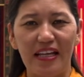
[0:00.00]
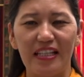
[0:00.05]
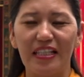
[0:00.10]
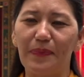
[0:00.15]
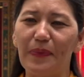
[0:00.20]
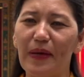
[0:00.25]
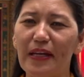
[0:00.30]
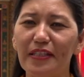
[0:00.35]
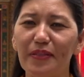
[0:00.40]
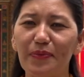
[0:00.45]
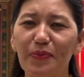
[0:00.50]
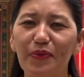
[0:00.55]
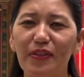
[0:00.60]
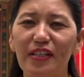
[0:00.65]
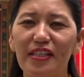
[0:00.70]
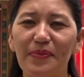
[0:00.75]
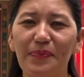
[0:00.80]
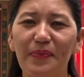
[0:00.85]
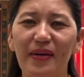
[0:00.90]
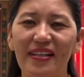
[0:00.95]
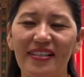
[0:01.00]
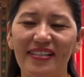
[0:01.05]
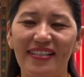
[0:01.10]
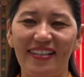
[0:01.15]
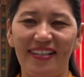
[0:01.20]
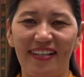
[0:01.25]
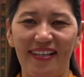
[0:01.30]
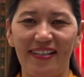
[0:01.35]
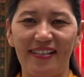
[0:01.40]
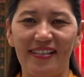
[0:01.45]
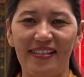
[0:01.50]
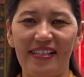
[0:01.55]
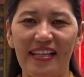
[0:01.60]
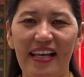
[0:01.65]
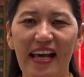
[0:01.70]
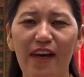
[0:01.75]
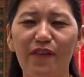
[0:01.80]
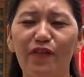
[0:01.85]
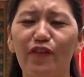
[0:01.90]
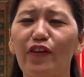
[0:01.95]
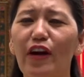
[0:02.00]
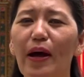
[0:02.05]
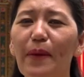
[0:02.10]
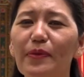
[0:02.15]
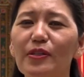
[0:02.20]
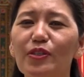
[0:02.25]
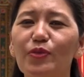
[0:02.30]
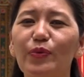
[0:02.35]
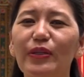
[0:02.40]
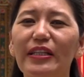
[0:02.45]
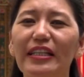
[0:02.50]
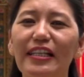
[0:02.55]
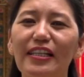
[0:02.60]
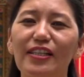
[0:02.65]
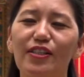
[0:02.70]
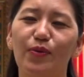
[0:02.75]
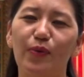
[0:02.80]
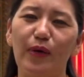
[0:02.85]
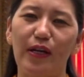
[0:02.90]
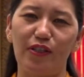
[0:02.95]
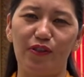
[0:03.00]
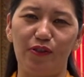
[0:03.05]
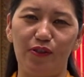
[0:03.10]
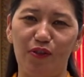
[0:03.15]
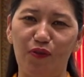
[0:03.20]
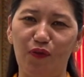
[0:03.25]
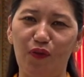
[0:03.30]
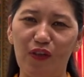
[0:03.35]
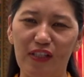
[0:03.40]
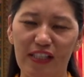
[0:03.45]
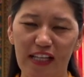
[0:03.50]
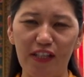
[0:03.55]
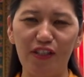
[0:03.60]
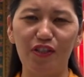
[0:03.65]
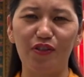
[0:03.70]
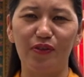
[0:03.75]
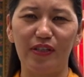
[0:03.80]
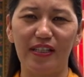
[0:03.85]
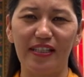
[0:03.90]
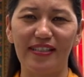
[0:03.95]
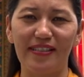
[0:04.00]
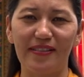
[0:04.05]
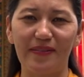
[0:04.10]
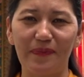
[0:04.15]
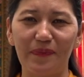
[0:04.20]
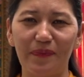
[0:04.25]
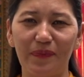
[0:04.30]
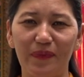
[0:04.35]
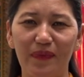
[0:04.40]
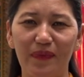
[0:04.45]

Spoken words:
Tibetan Buddhist monks and nuns have grappled with these questions for centuries.